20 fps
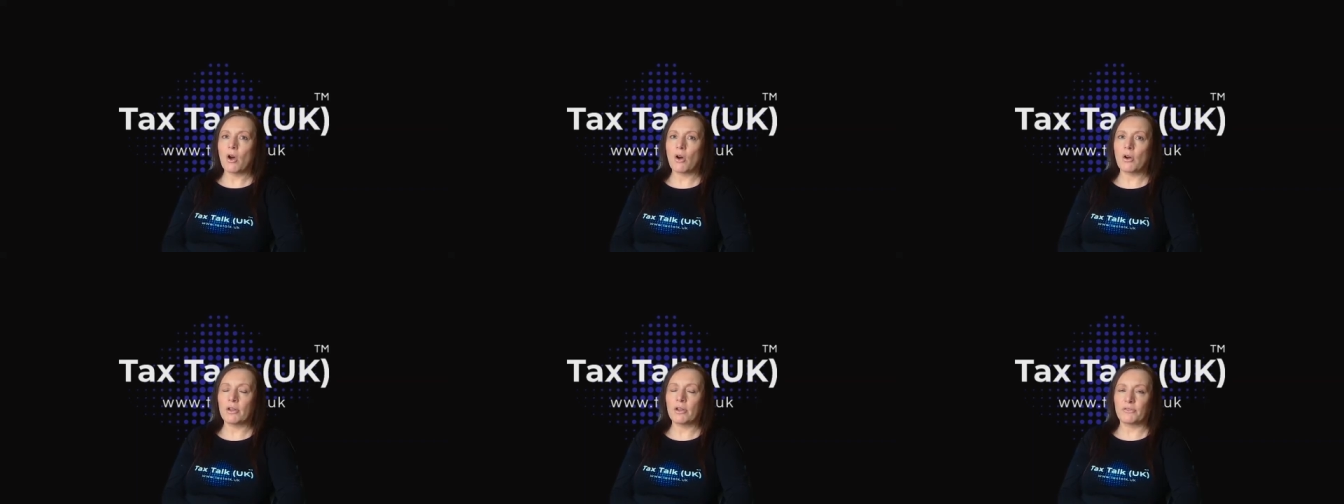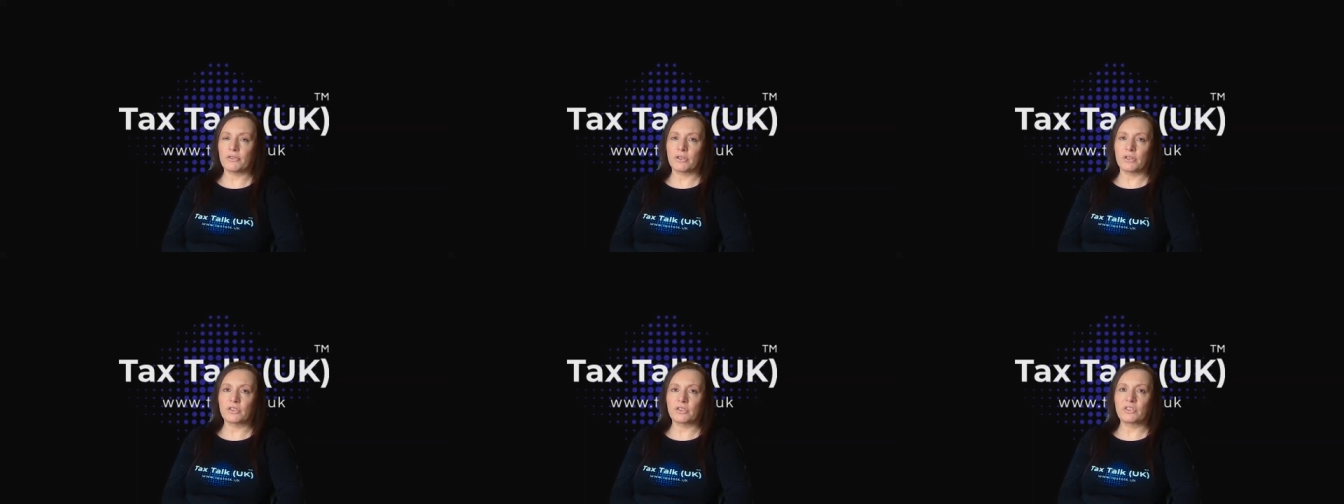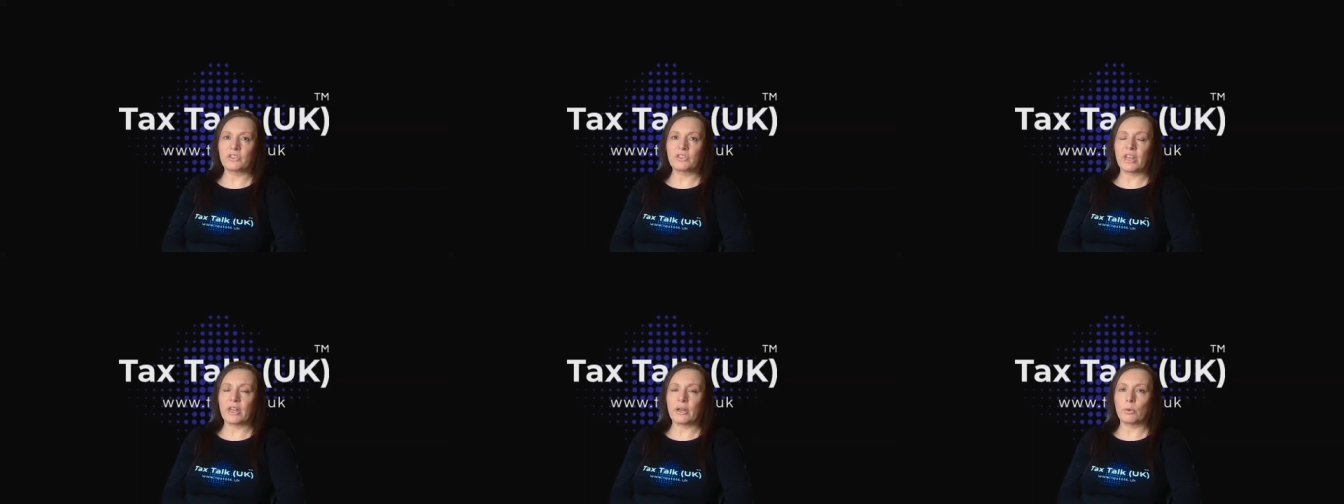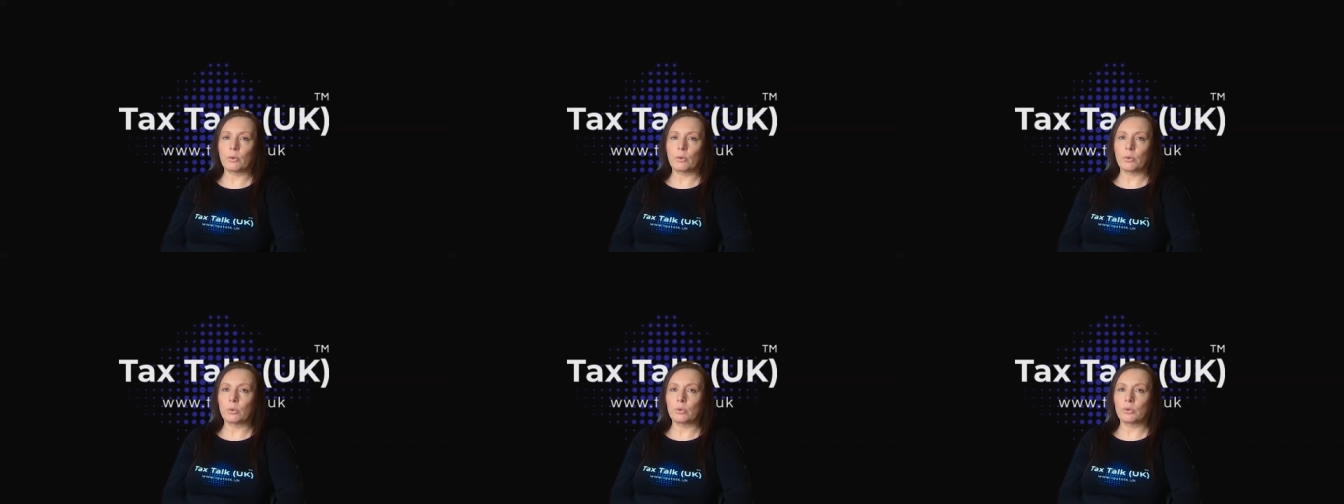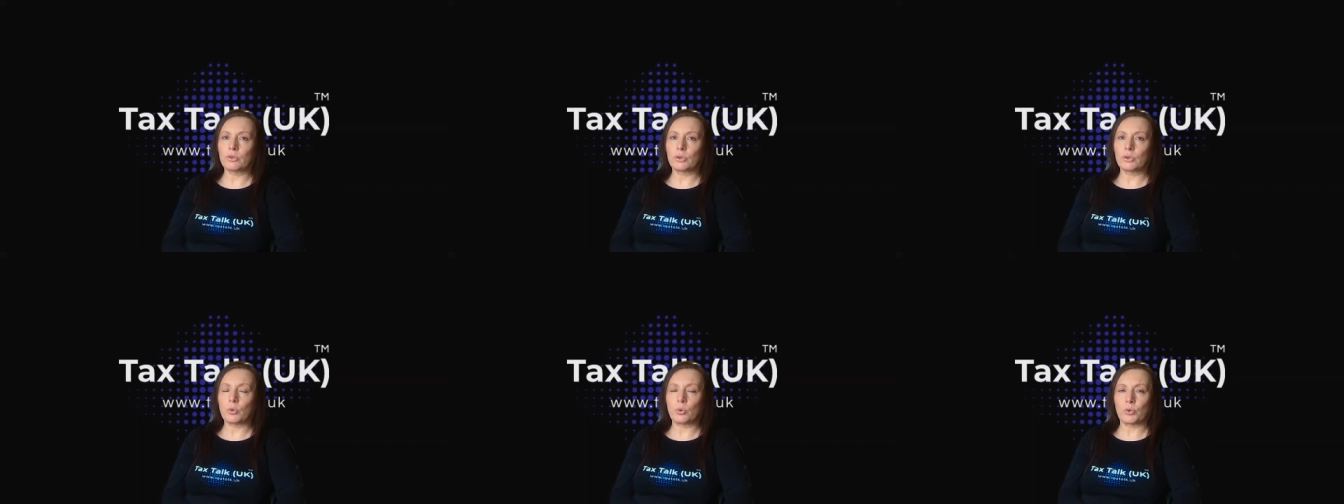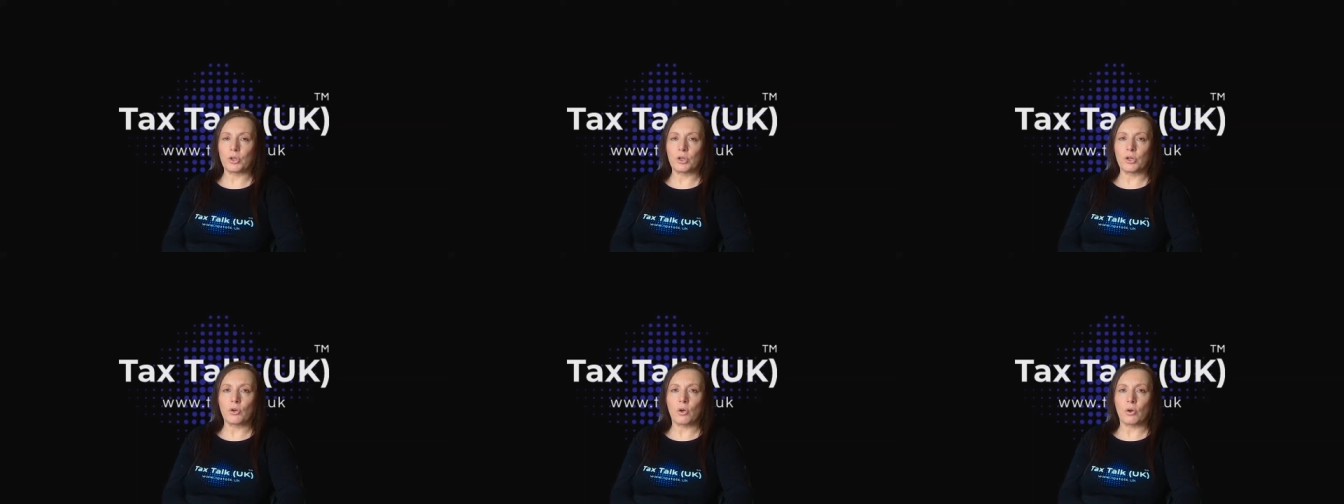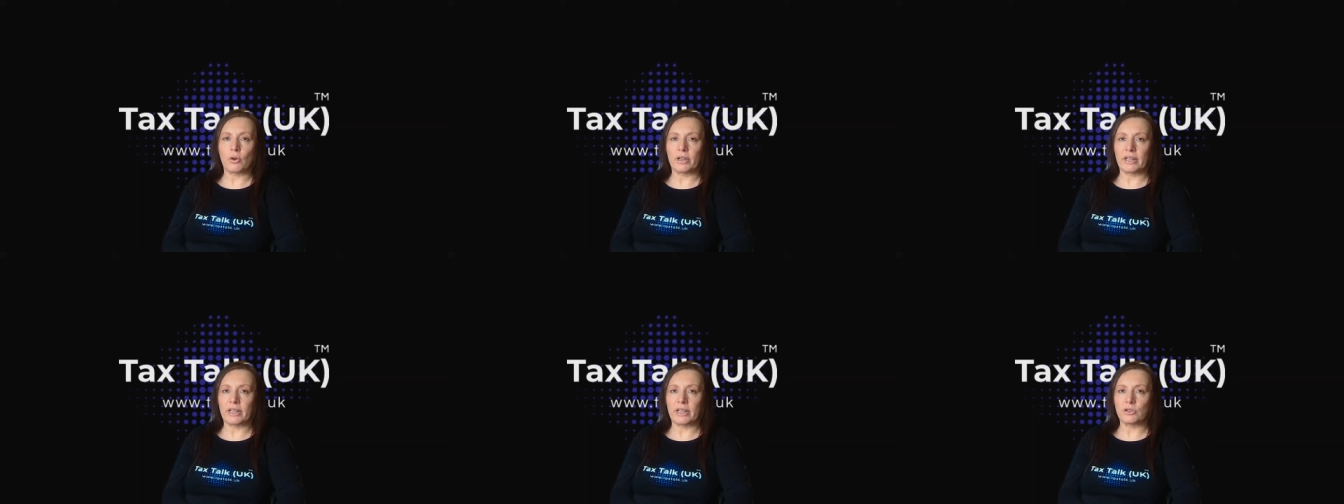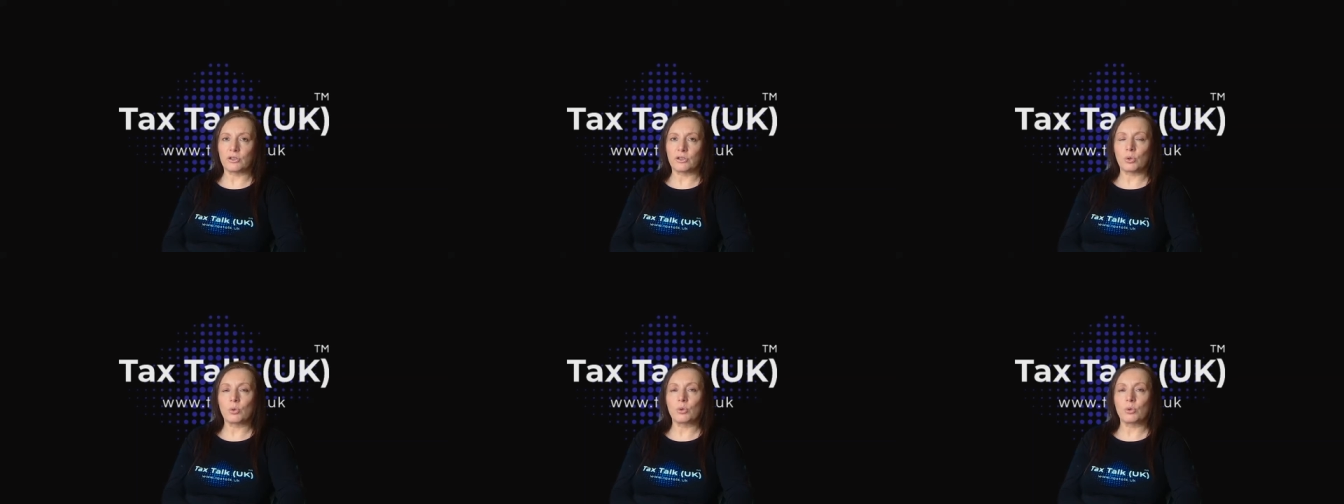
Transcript: either the skills or the knowledge